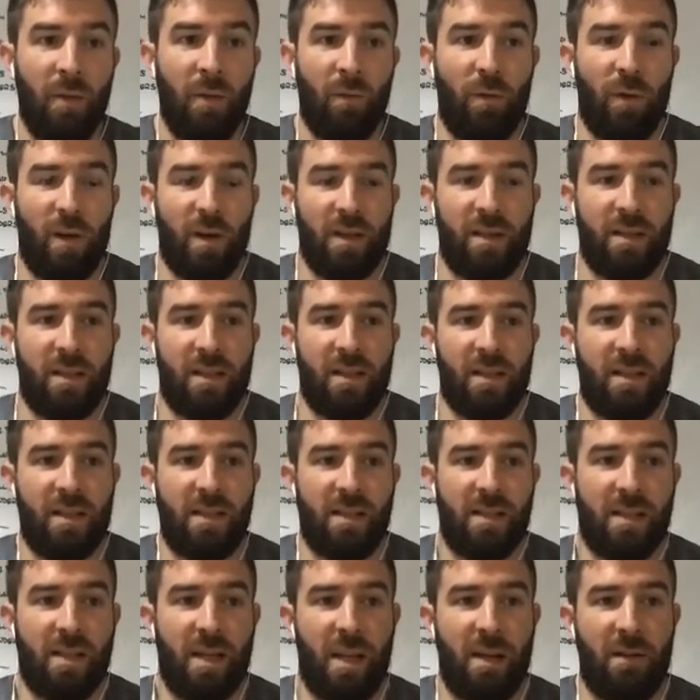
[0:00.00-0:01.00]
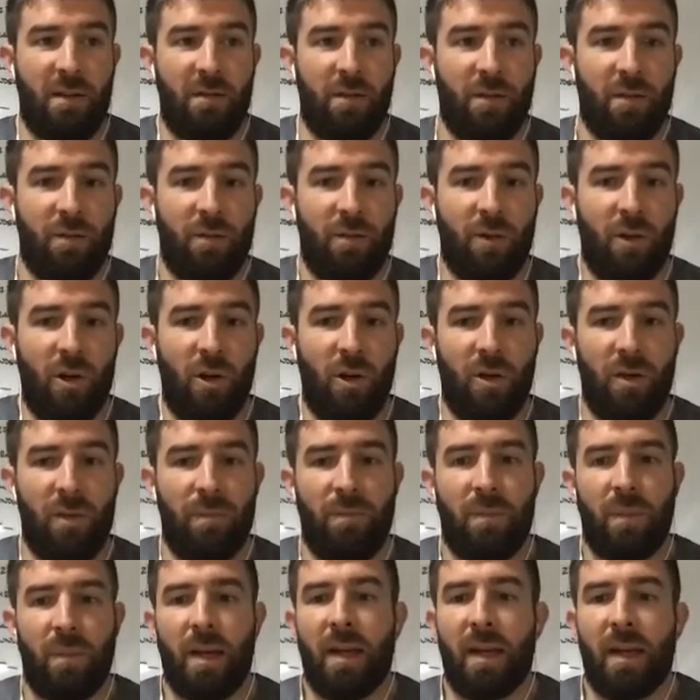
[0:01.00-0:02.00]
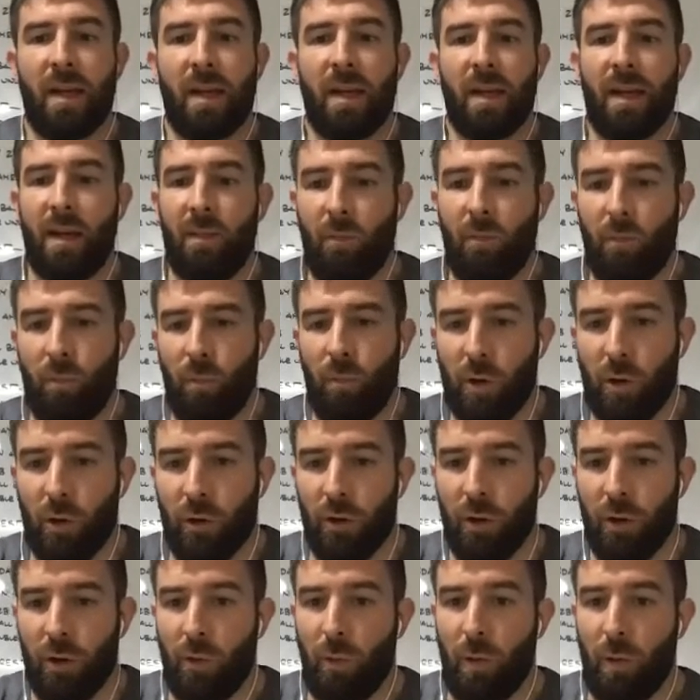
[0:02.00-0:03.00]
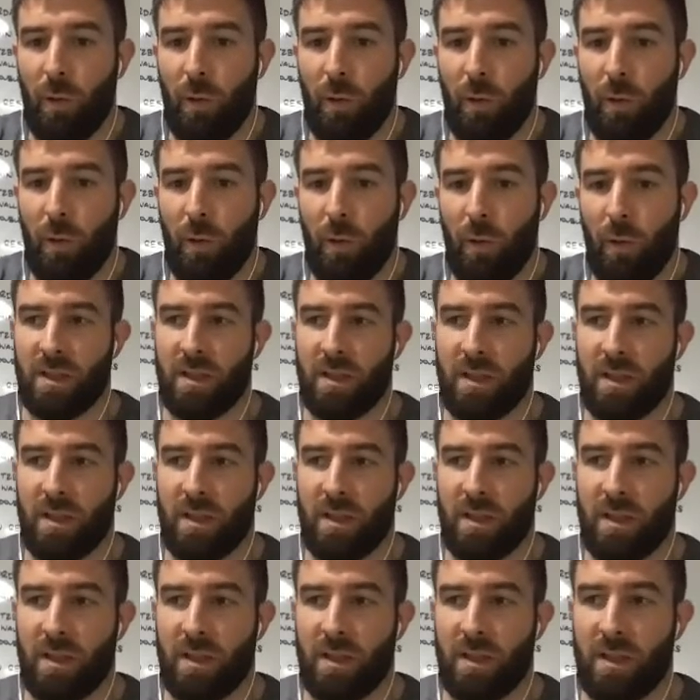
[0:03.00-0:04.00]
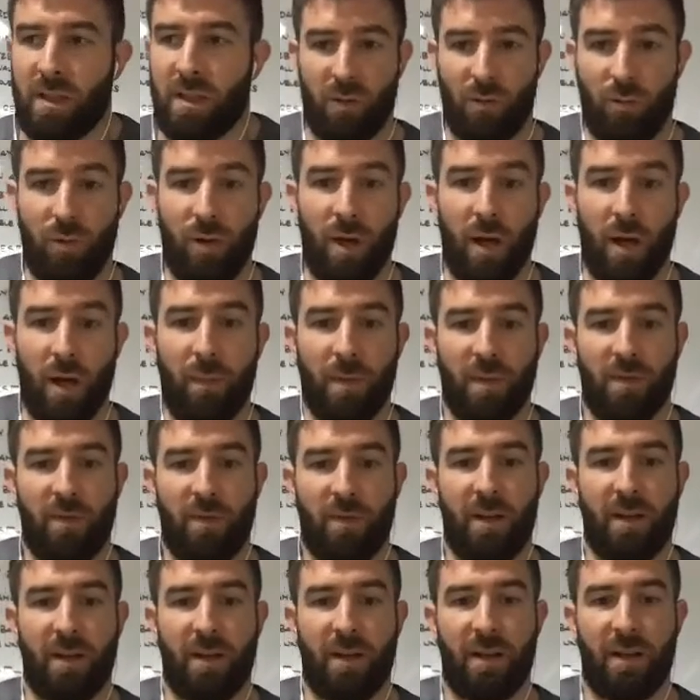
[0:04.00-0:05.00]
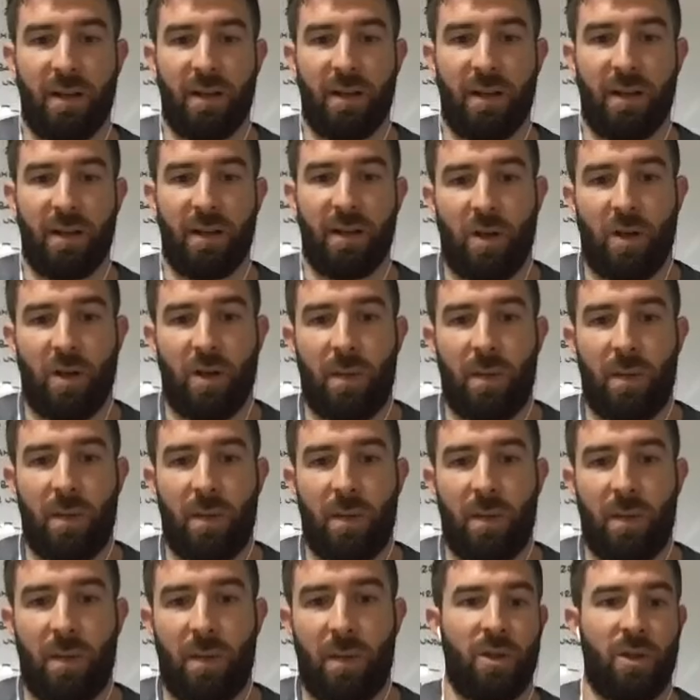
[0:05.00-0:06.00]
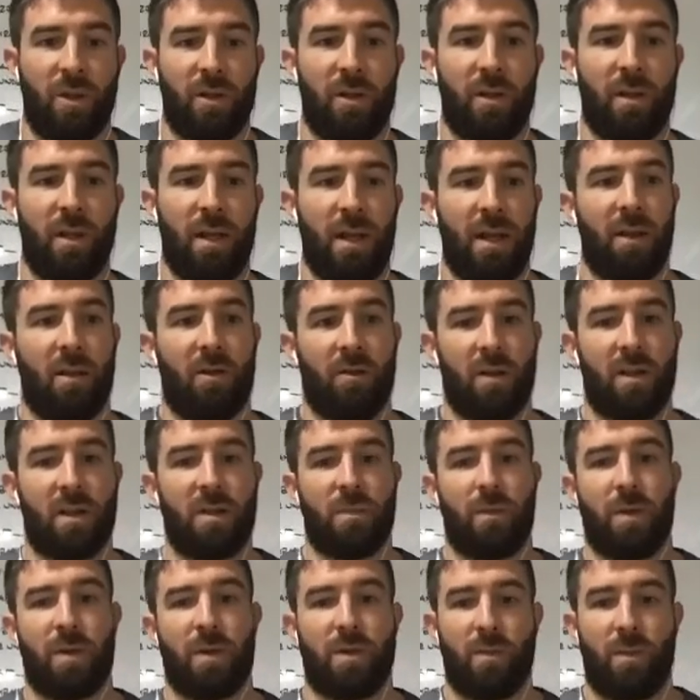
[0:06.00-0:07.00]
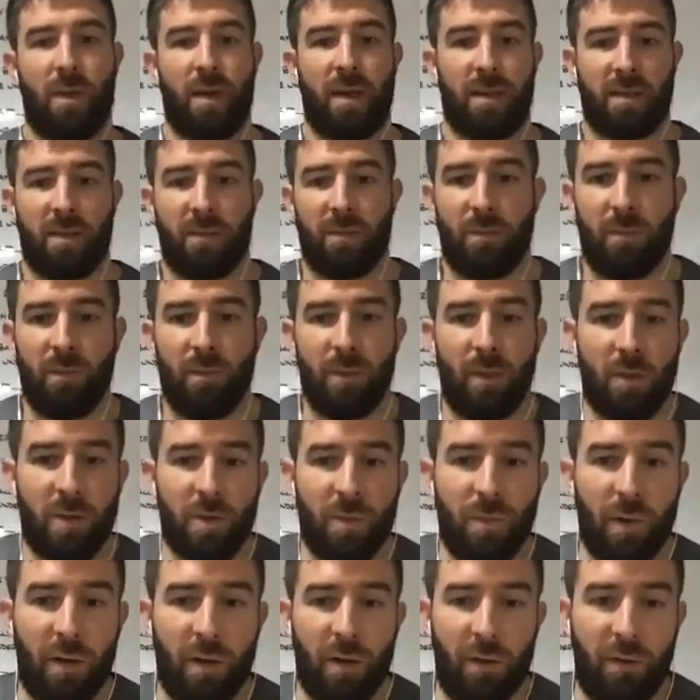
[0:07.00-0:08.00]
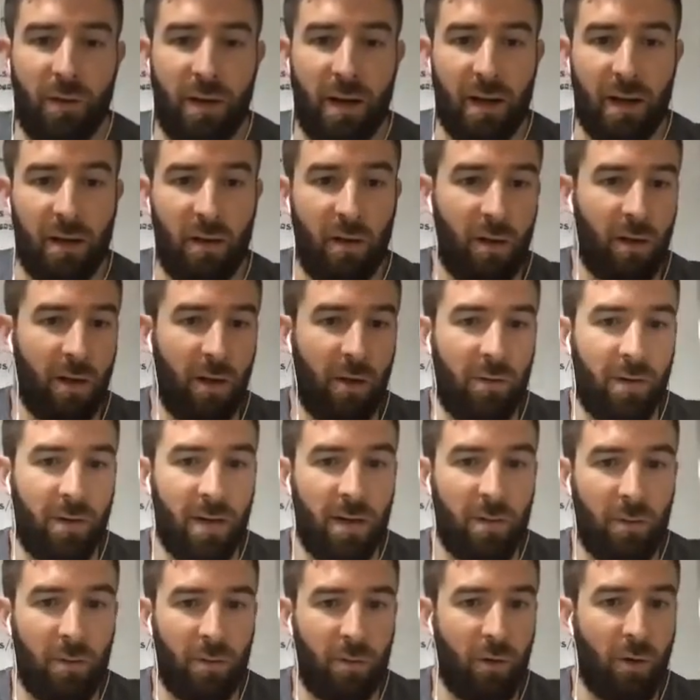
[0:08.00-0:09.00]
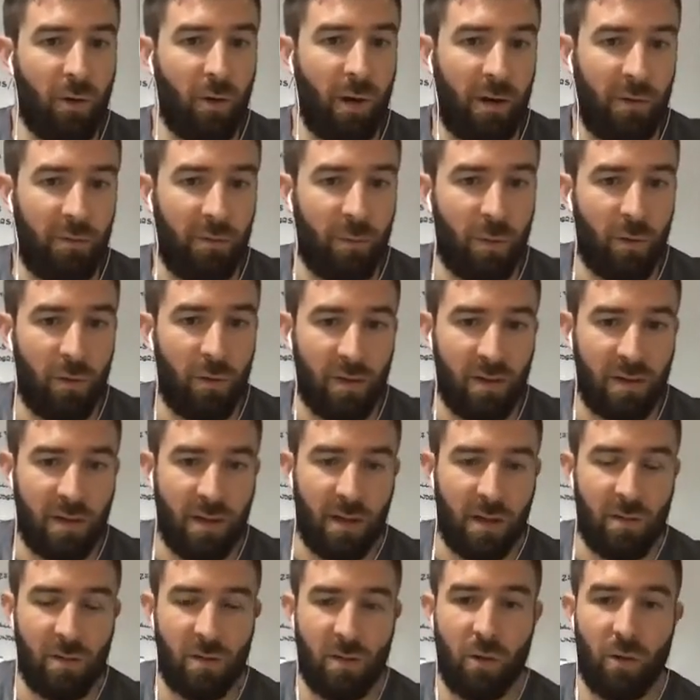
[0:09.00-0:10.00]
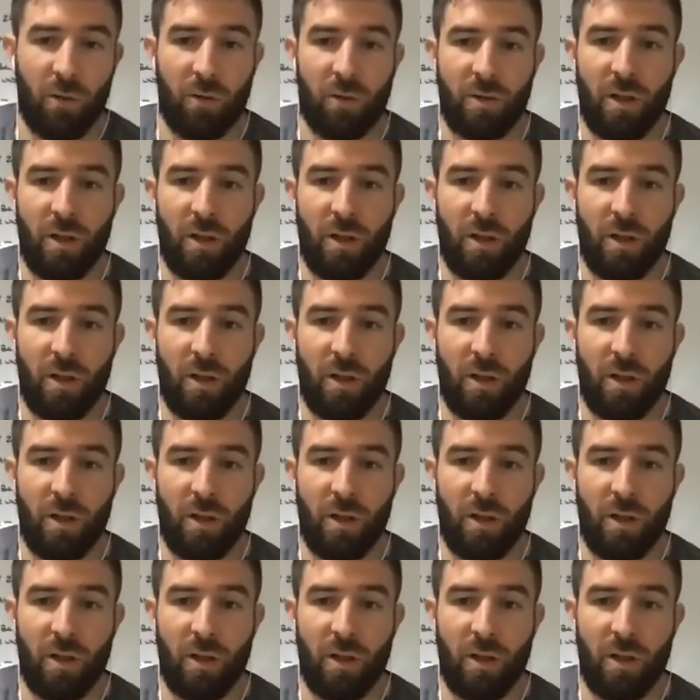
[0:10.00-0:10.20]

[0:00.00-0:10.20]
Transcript: Versus if you've got, and again, we all know weight loss as an actual number is very difficult to track, because you could increase muscle mass and lose body fat and look incredible and not have moved the scale at all.